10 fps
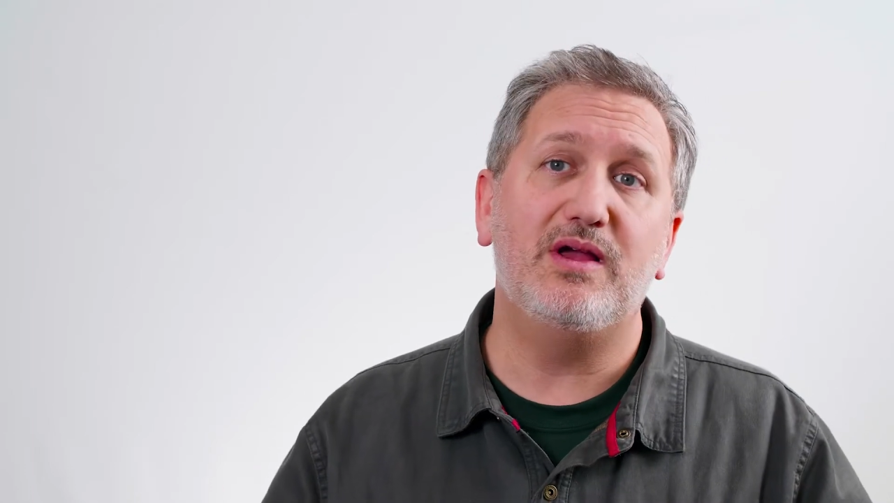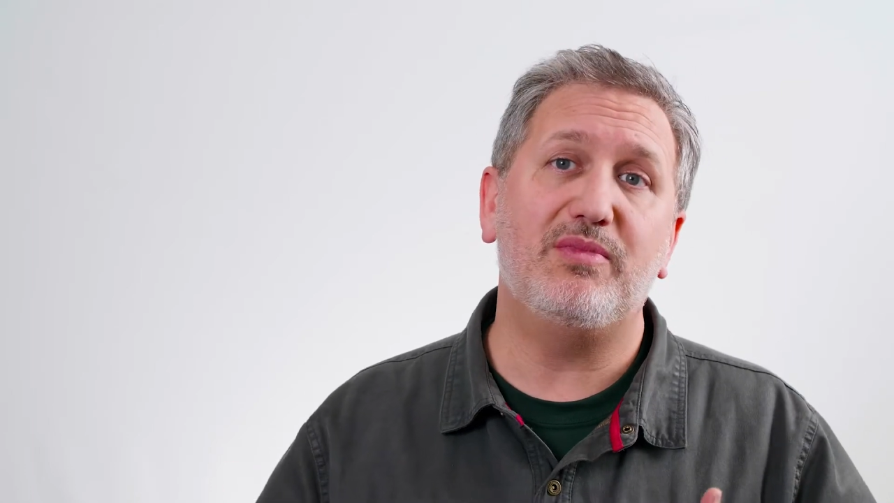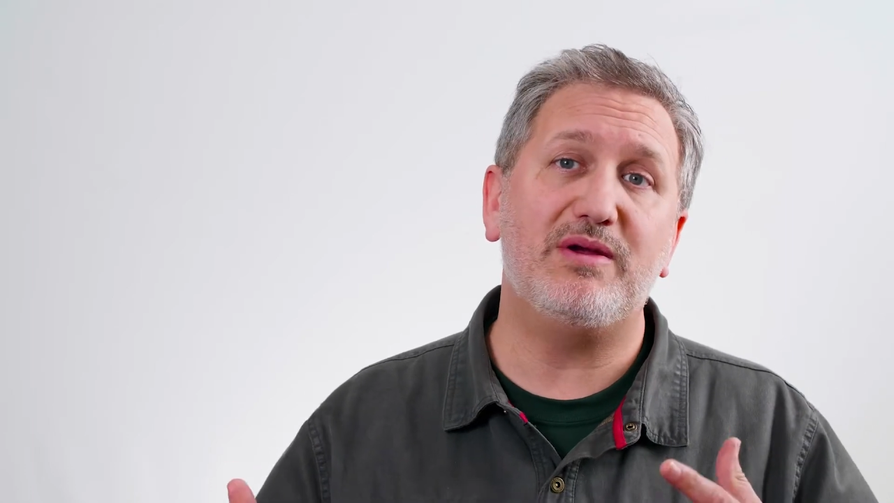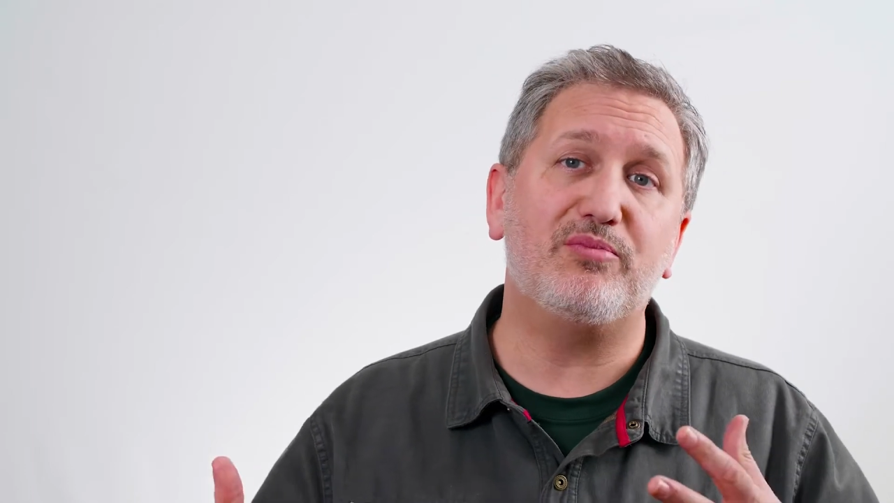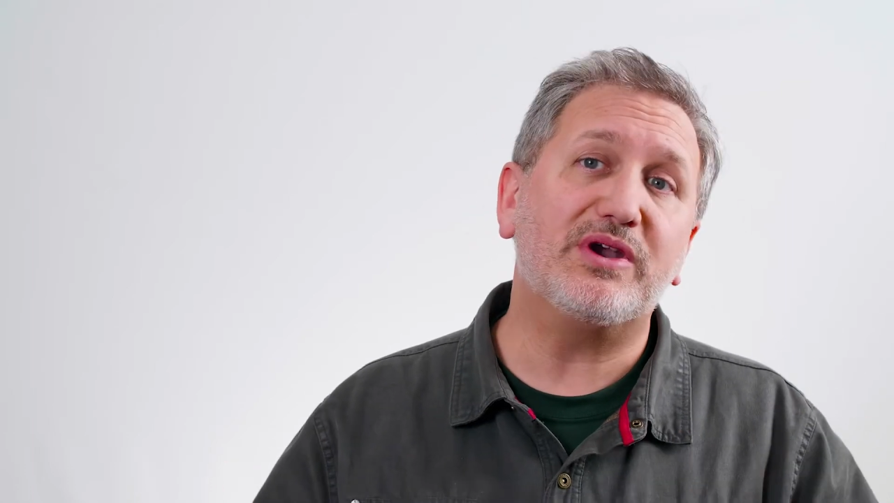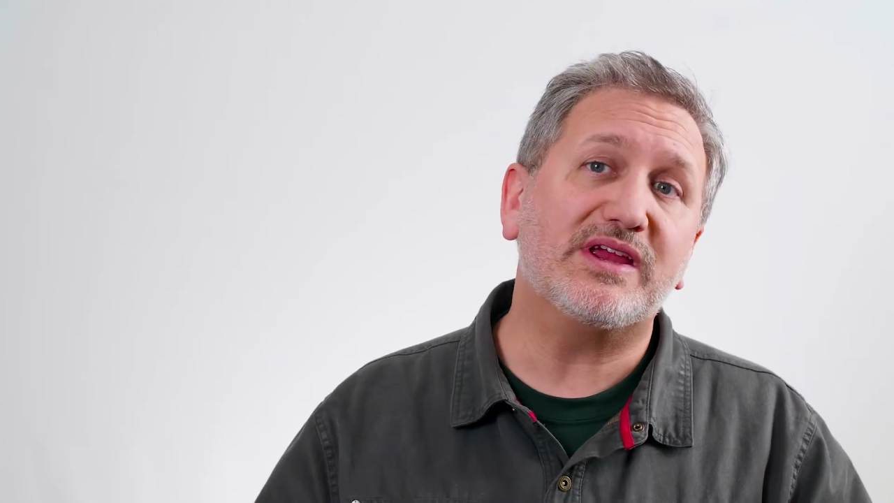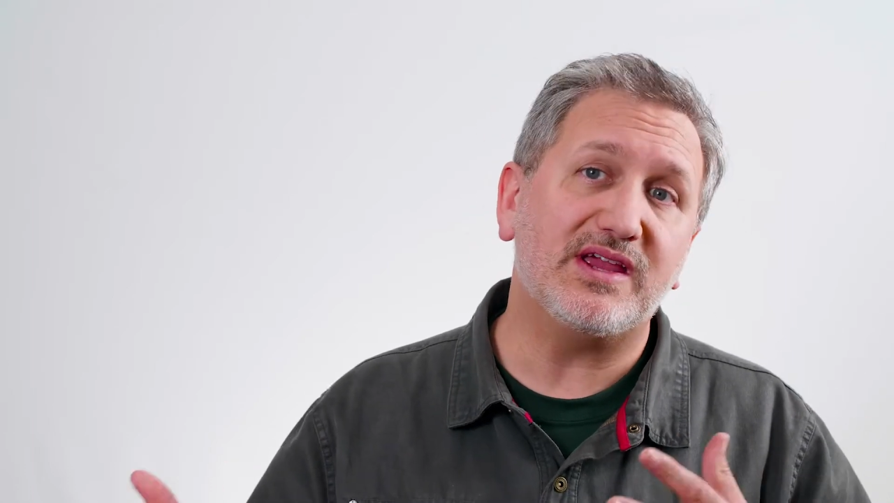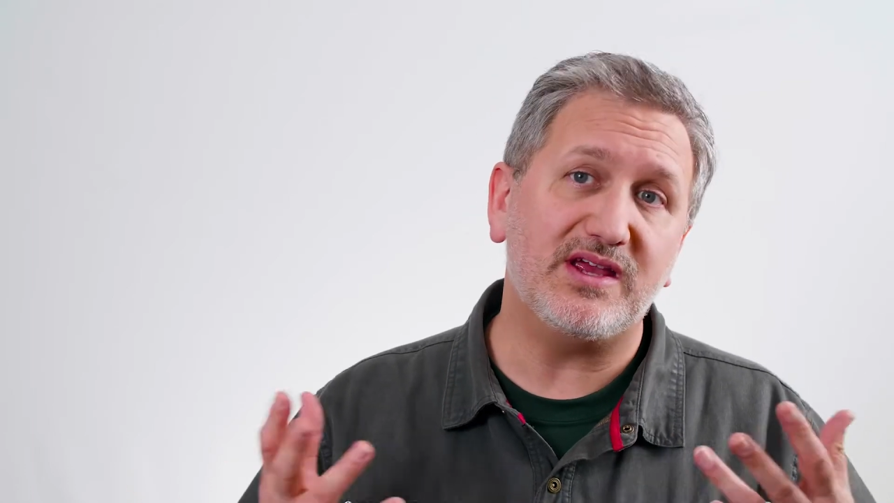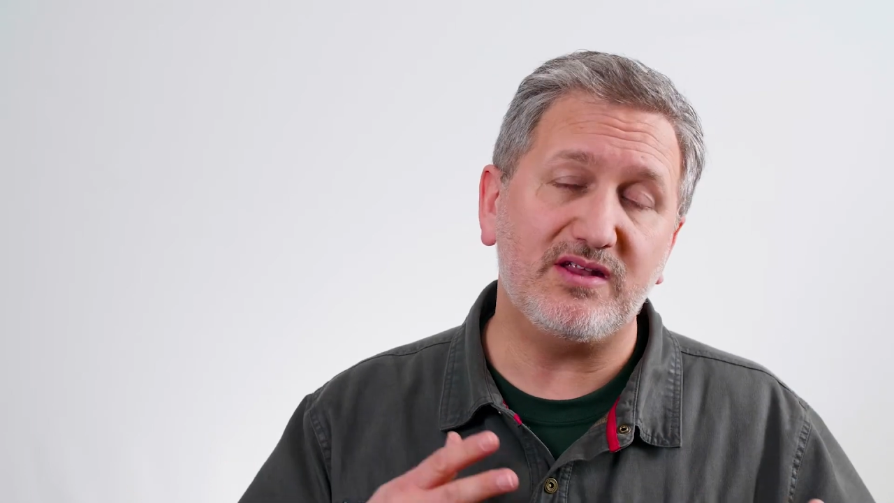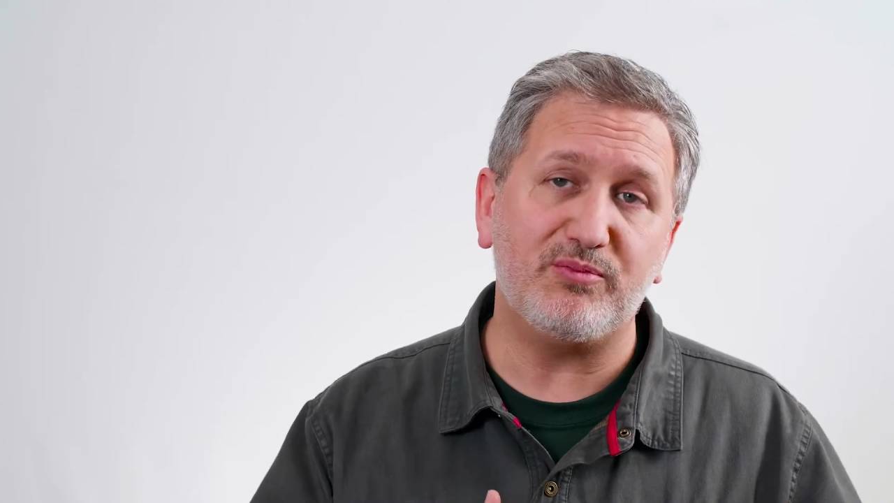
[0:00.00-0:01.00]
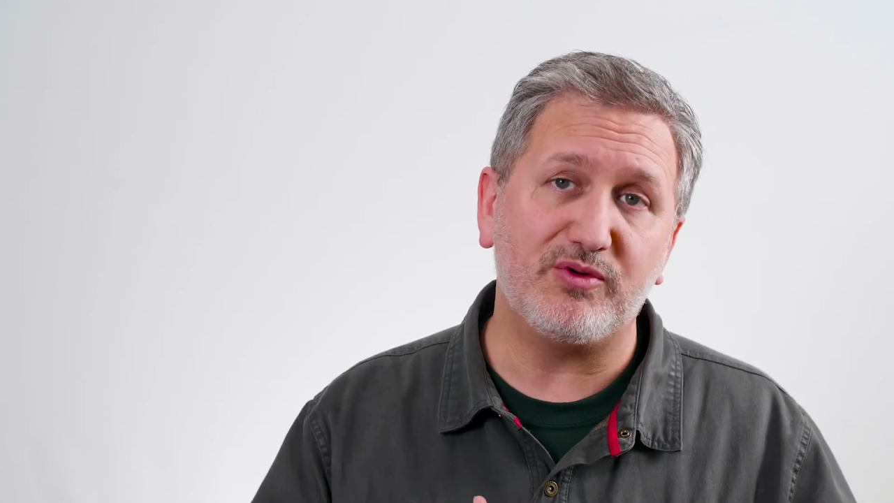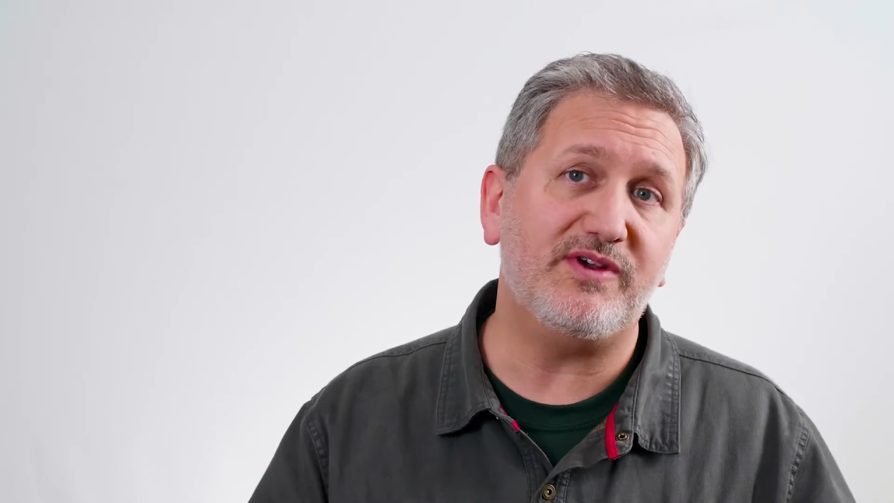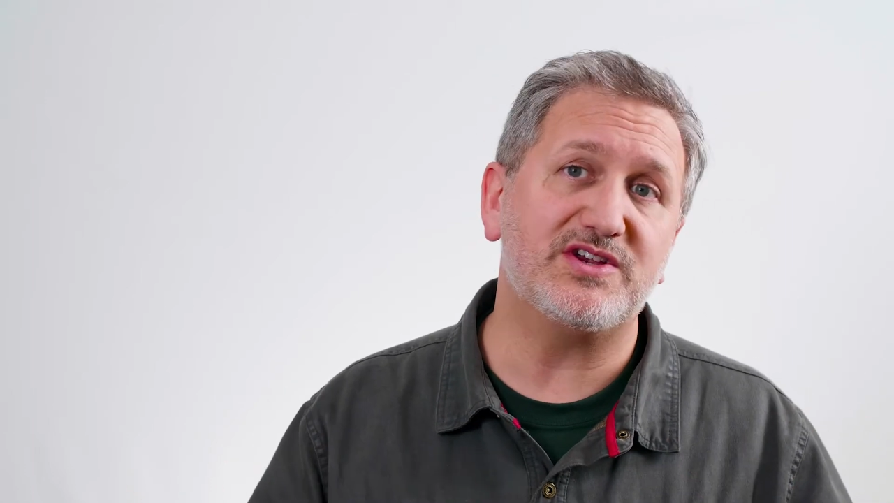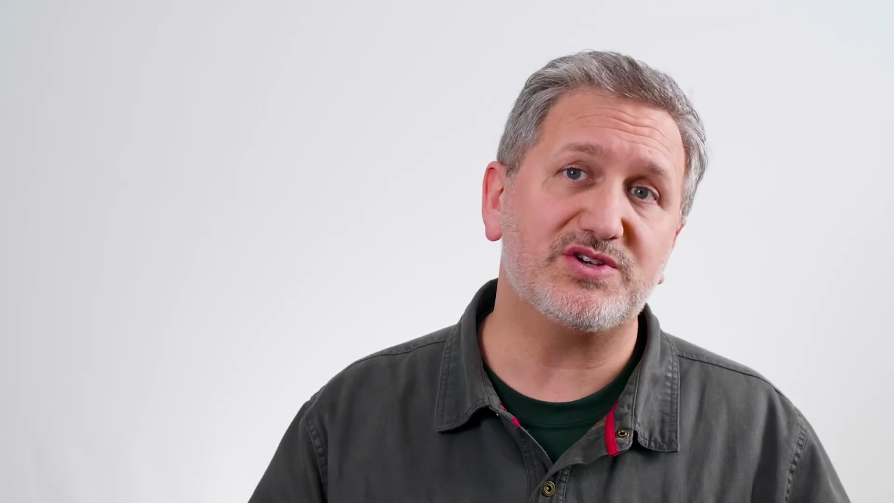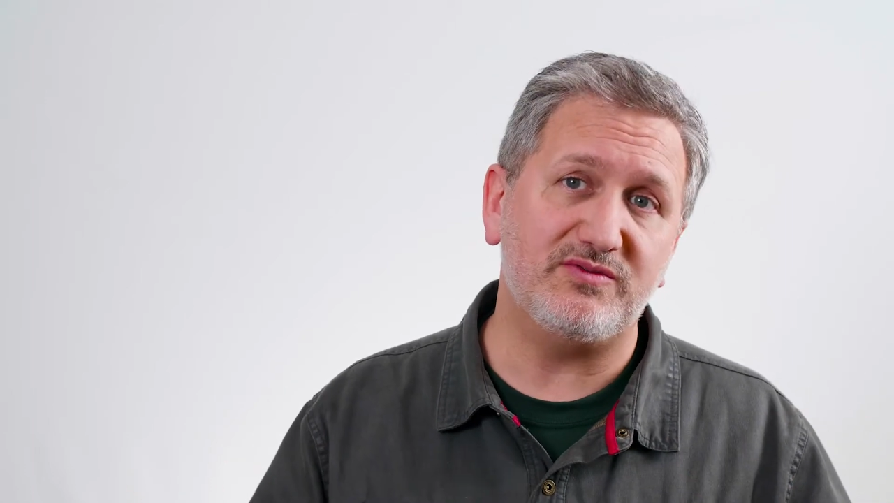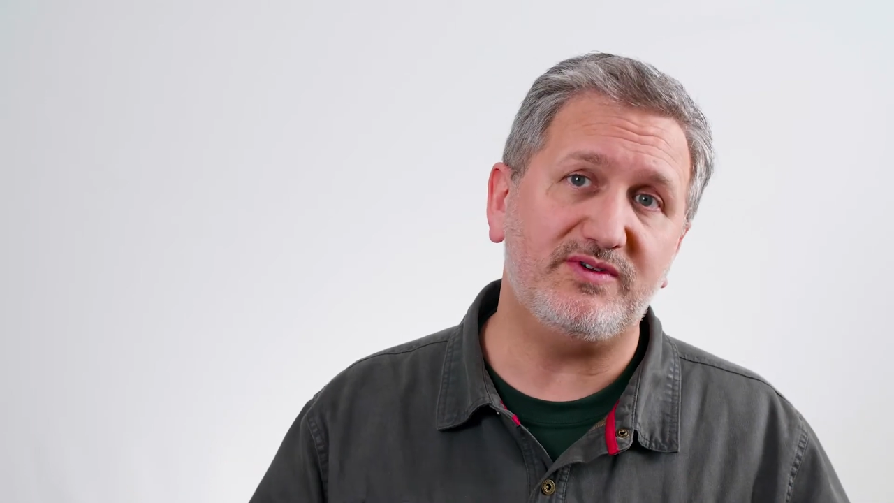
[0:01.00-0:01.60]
by bringing in a professional